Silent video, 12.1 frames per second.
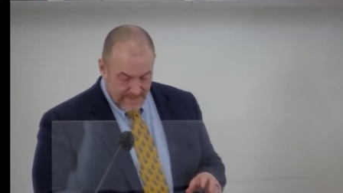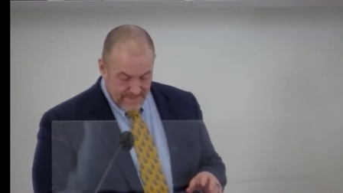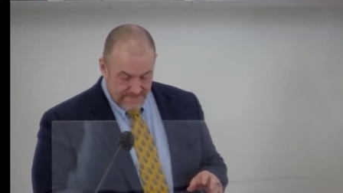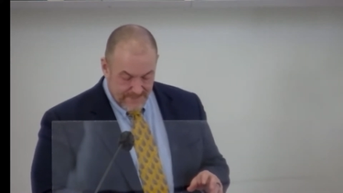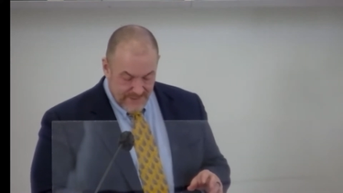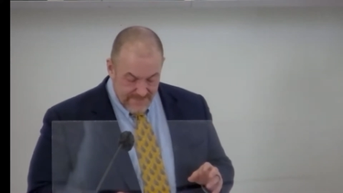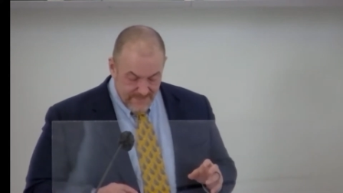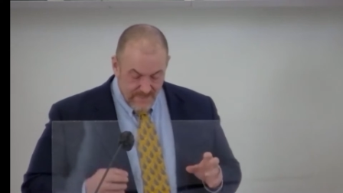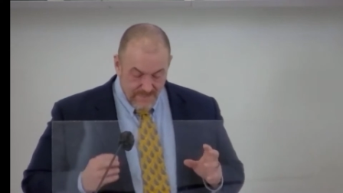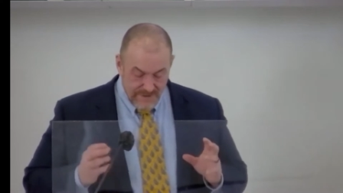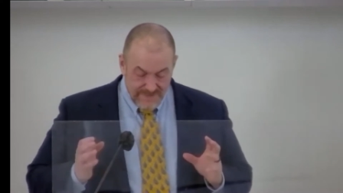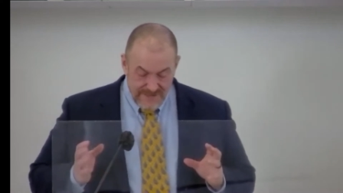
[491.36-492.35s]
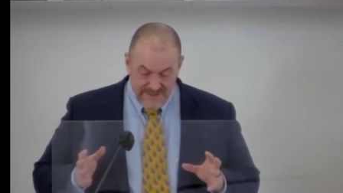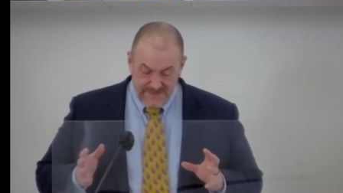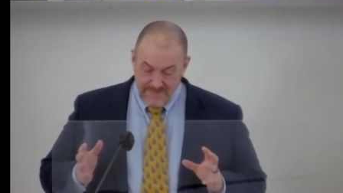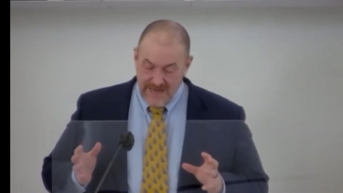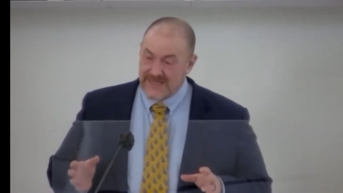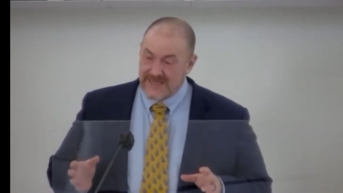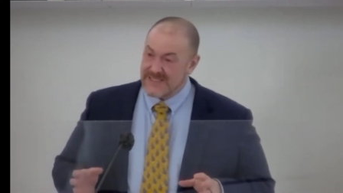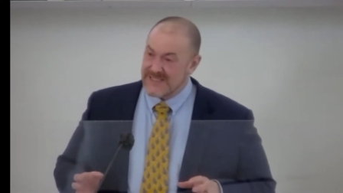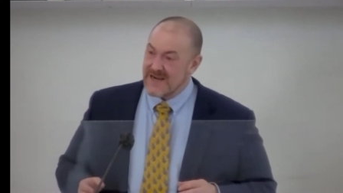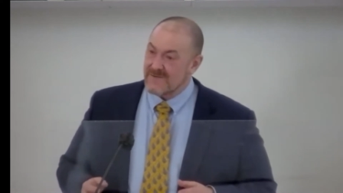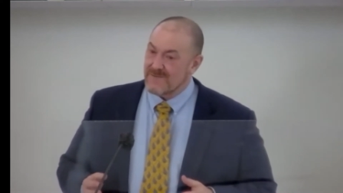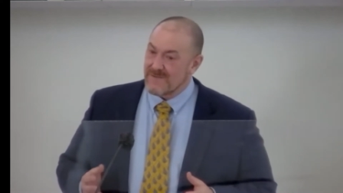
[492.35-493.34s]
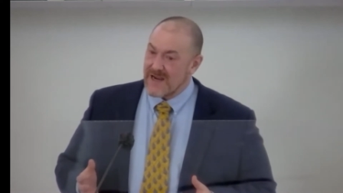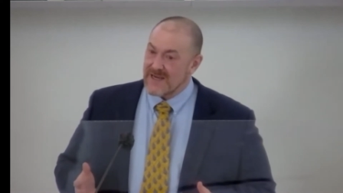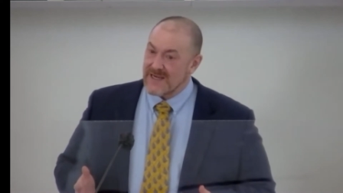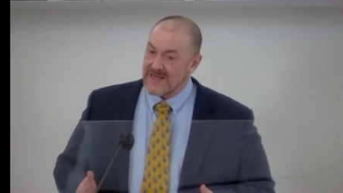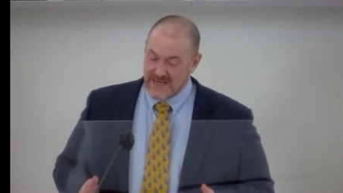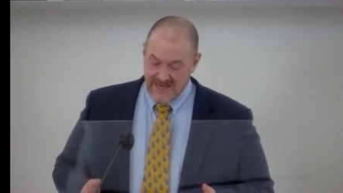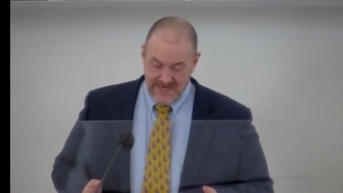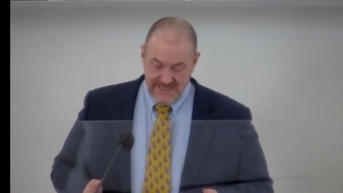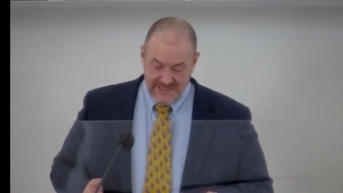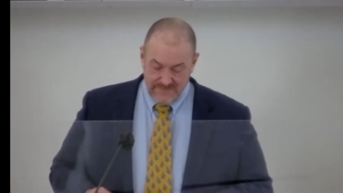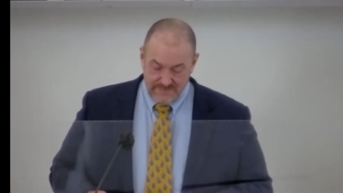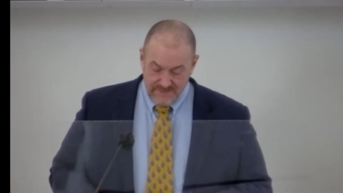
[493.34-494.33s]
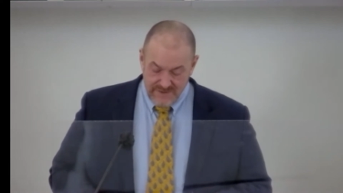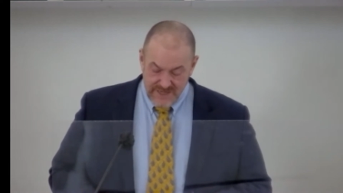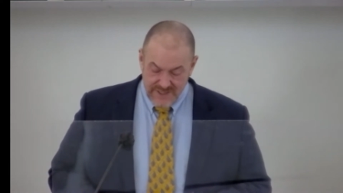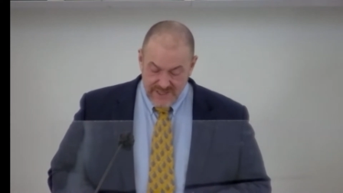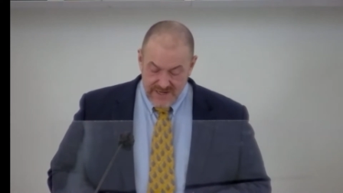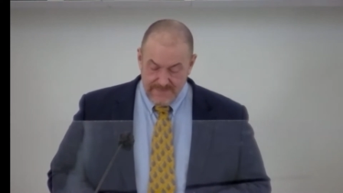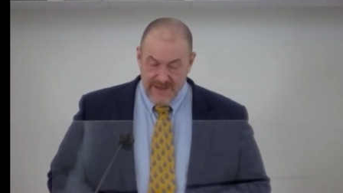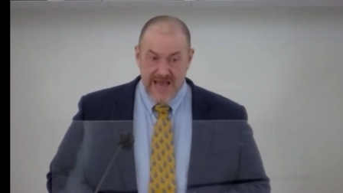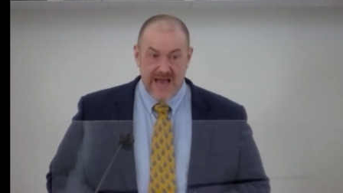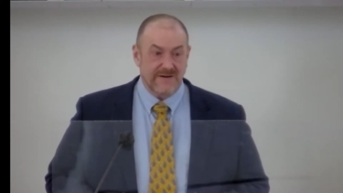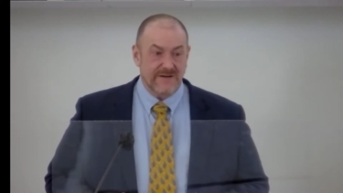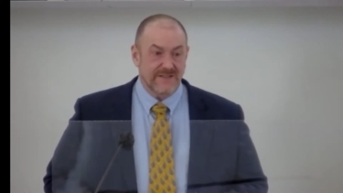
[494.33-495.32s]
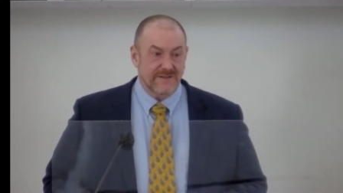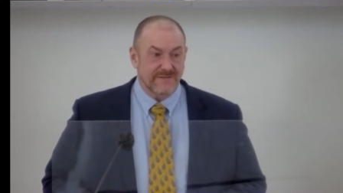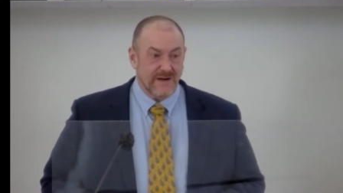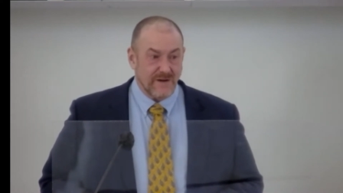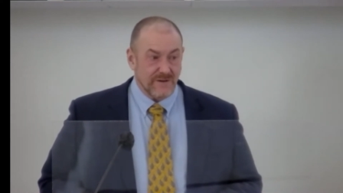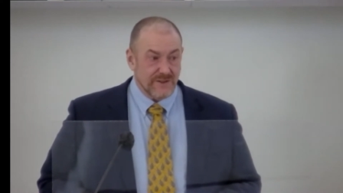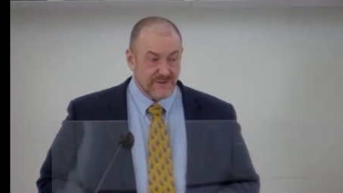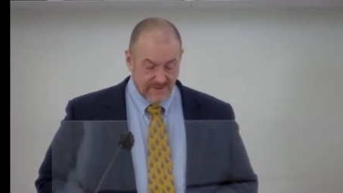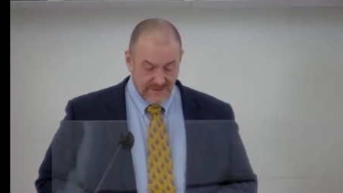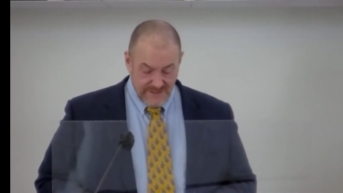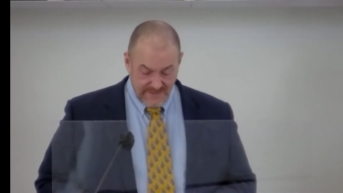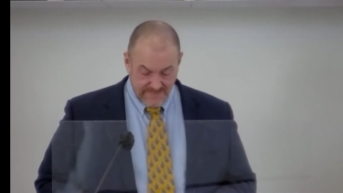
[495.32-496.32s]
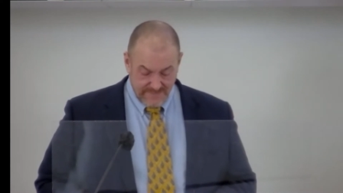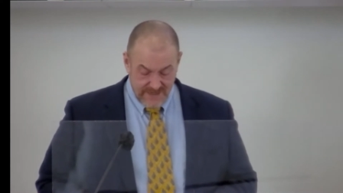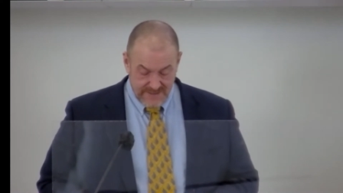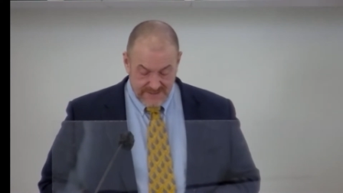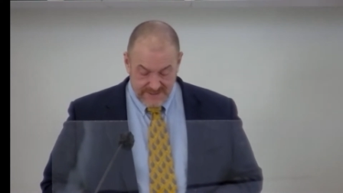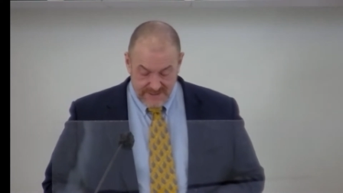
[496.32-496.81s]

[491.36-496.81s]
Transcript: People with this mindset recognize and appreciate patterns of cultural difference